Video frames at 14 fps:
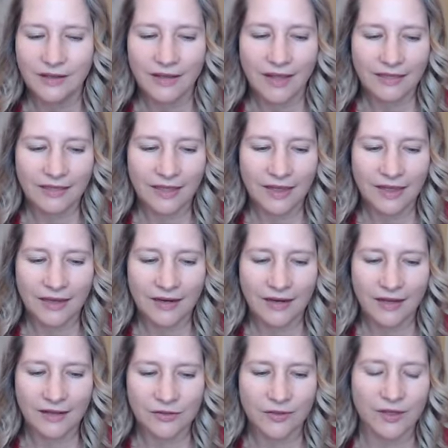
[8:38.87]
And then,
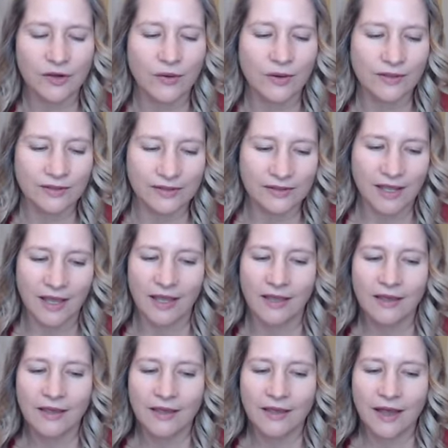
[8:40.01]
so they go on to
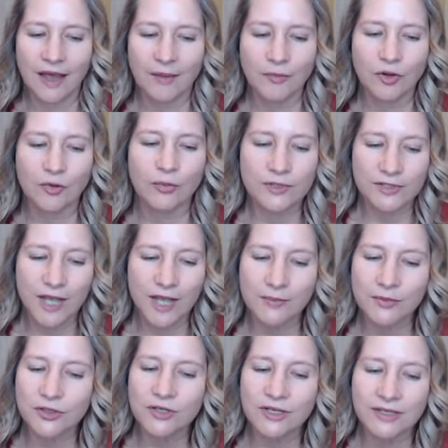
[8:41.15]
say, your
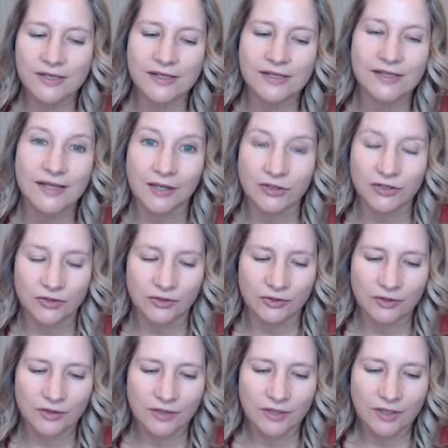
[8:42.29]
perception is essential.